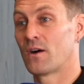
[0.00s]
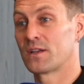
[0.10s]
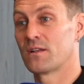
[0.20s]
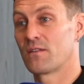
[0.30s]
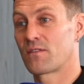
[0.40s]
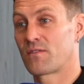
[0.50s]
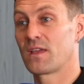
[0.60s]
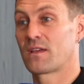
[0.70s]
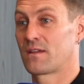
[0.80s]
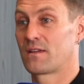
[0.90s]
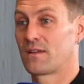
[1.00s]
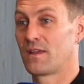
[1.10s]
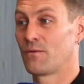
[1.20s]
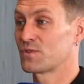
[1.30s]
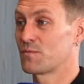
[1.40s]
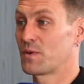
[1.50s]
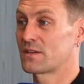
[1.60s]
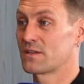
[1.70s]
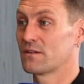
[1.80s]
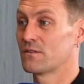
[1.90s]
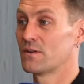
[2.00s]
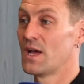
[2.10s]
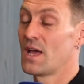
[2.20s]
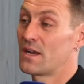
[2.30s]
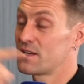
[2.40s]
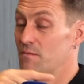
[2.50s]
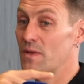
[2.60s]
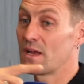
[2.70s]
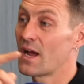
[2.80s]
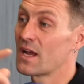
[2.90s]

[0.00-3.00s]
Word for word: I didn't think it was a big deal. I didn't meet